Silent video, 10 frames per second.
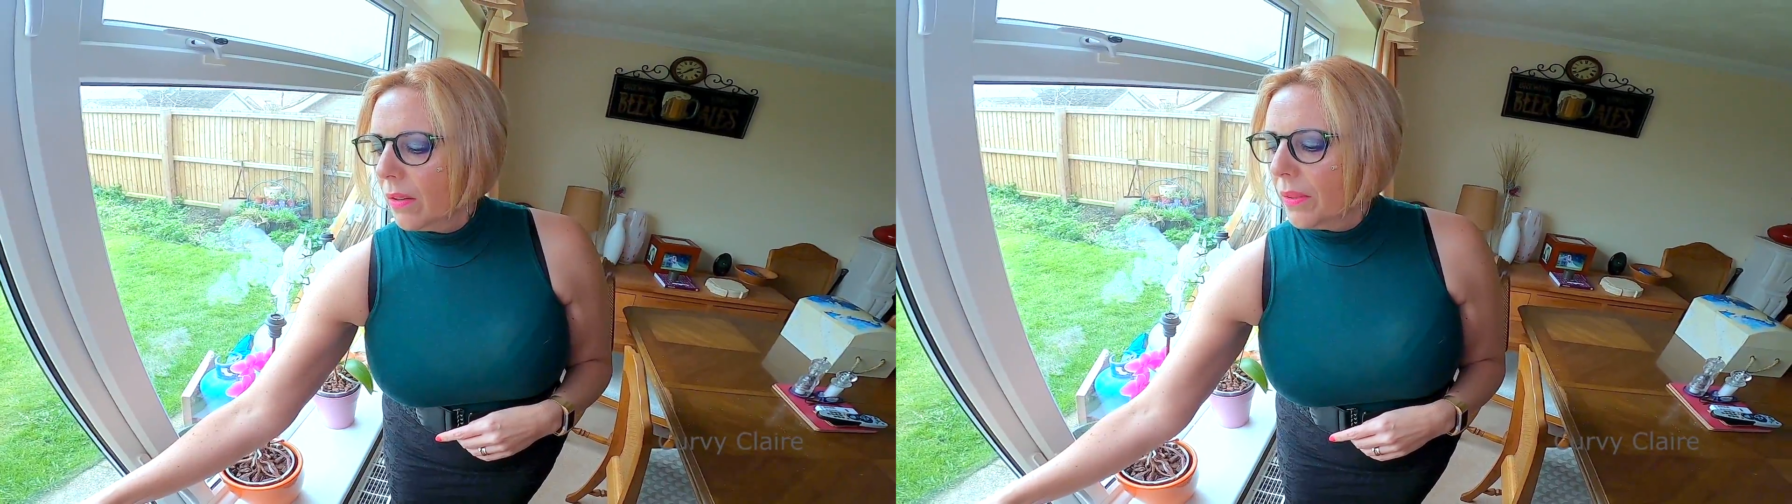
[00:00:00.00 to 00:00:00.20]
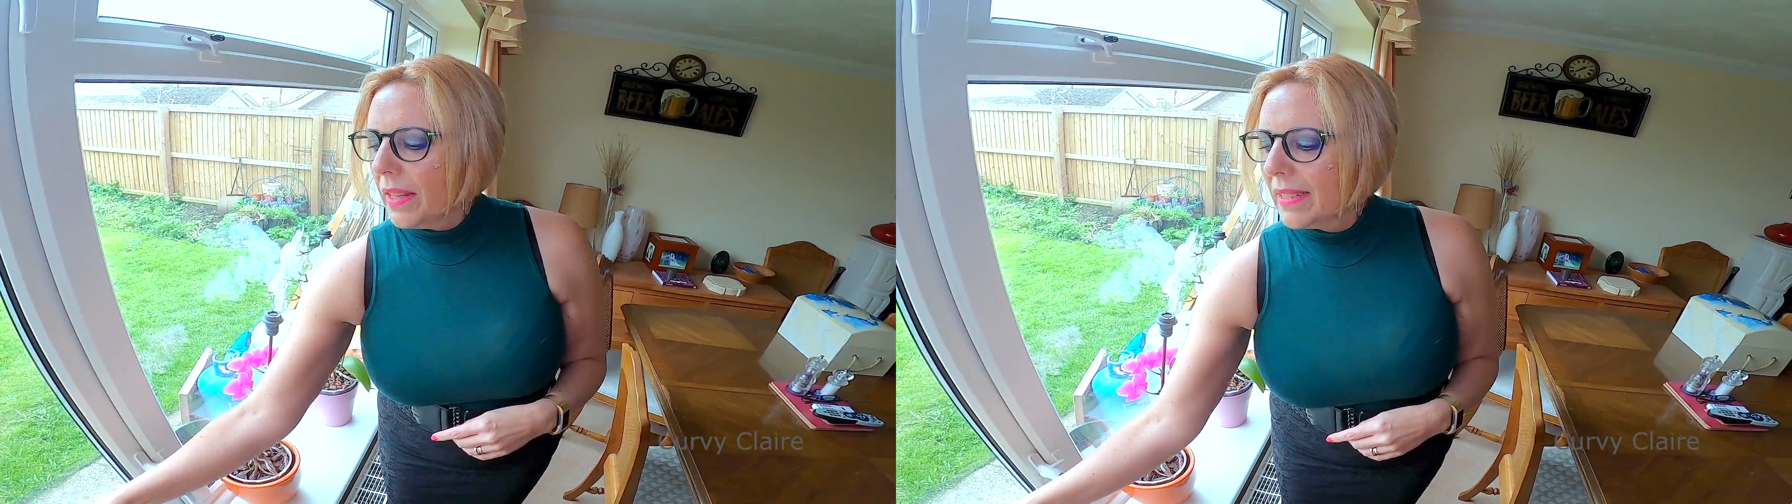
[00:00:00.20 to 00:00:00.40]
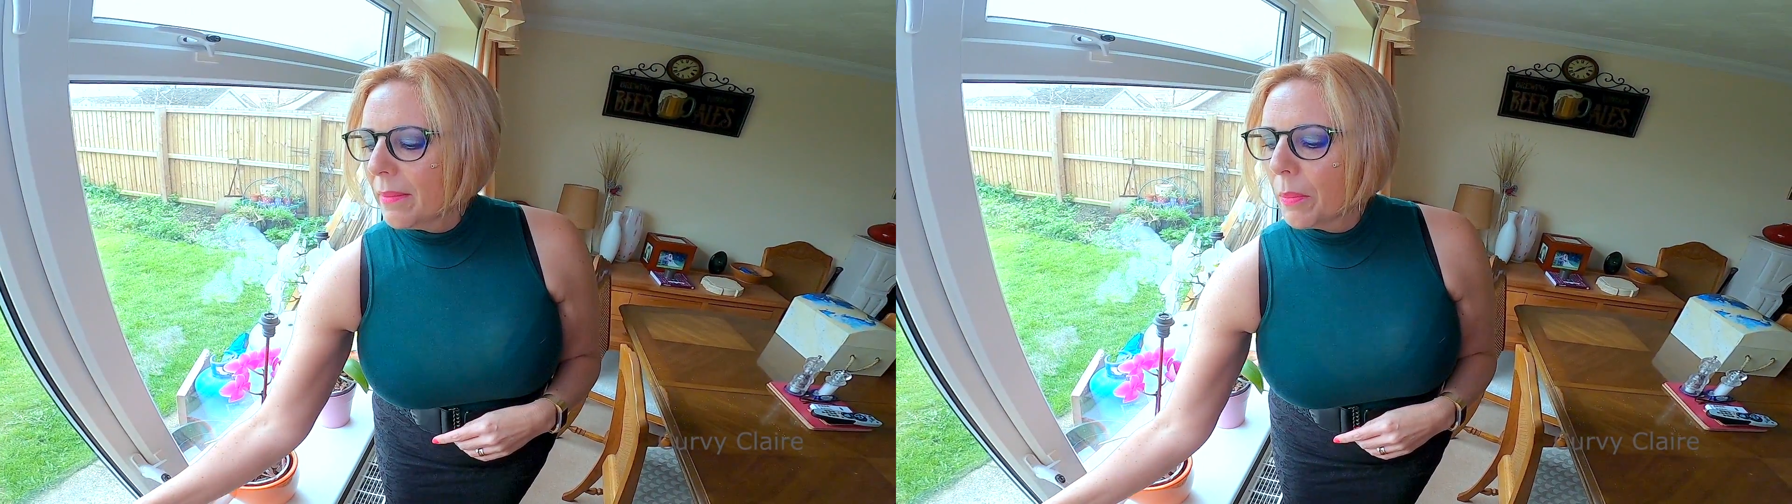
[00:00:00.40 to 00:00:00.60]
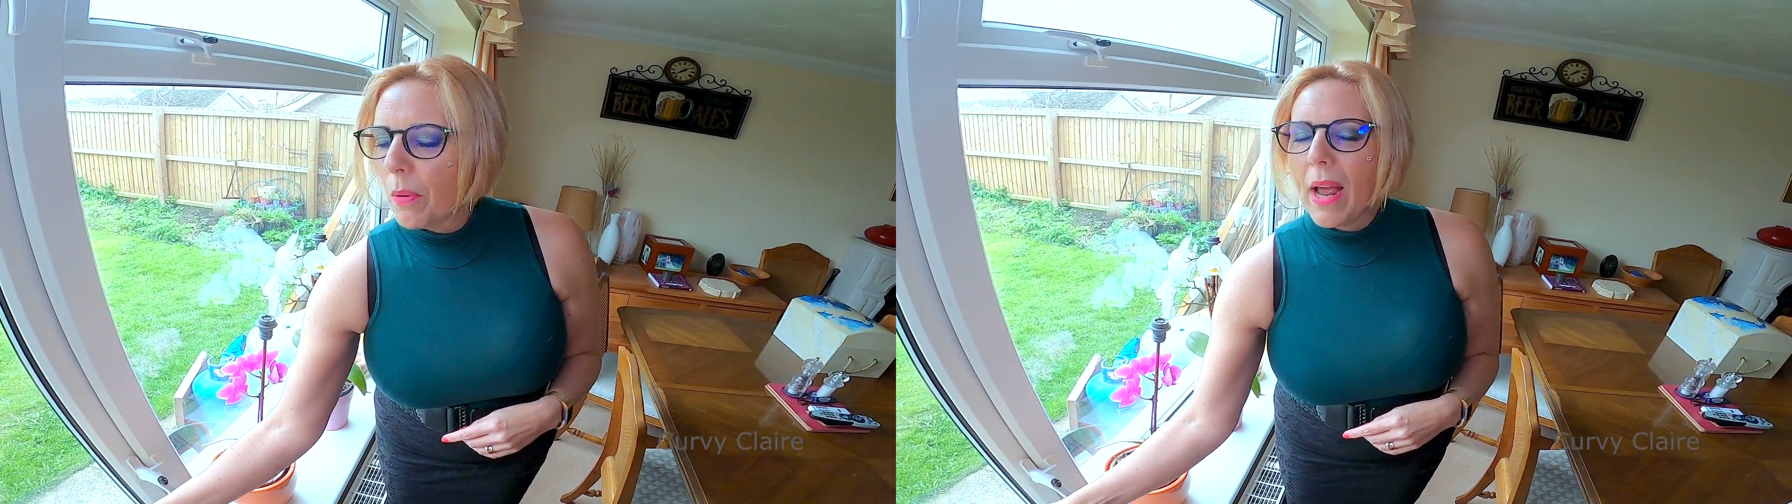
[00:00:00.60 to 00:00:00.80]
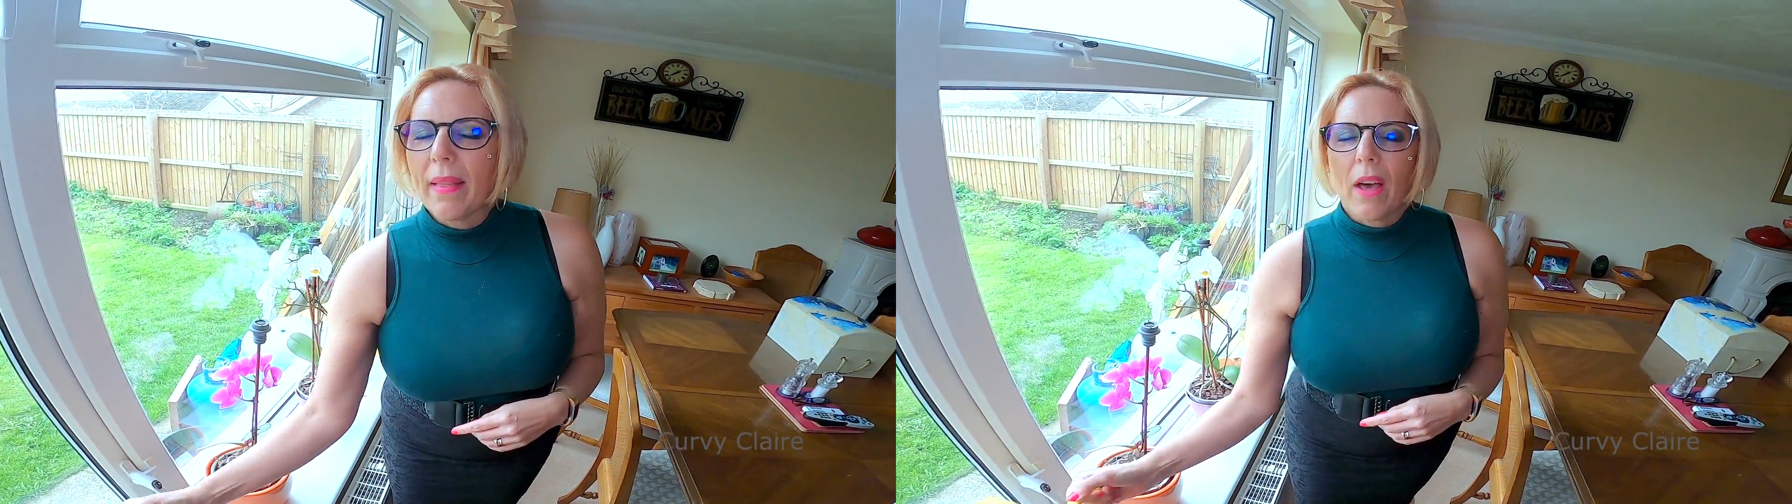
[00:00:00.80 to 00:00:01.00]
Got things in my
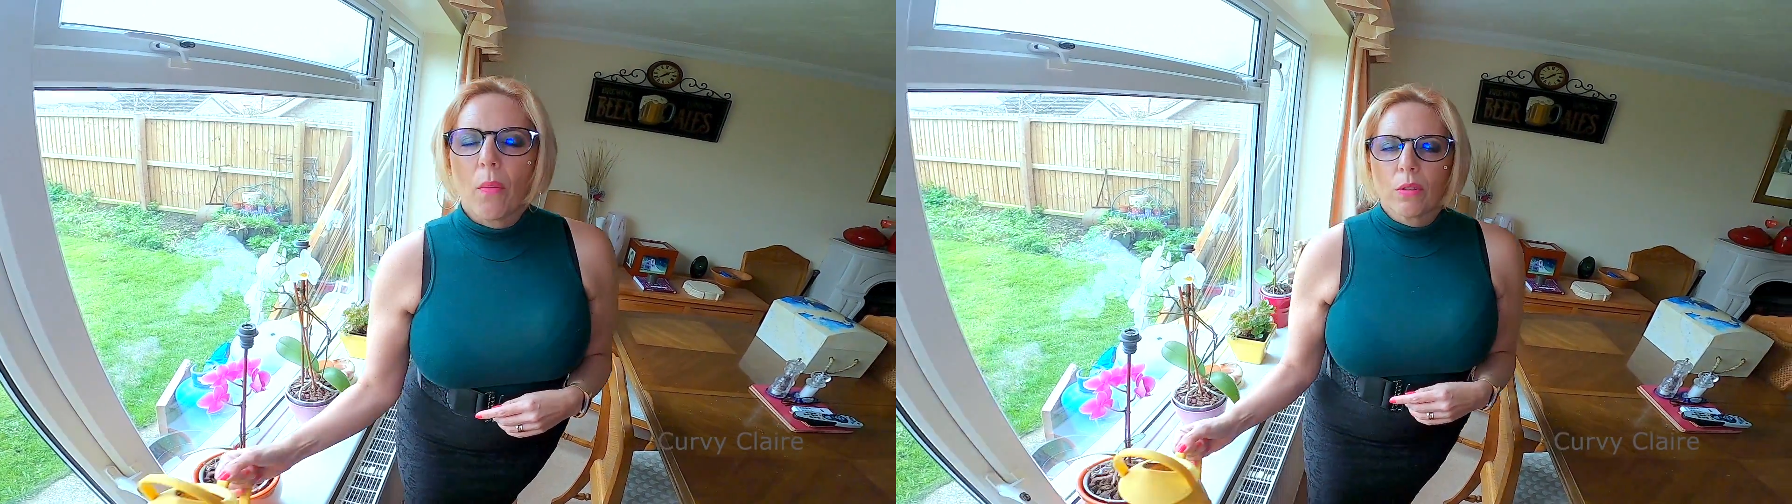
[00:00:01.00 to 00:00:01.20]
brain that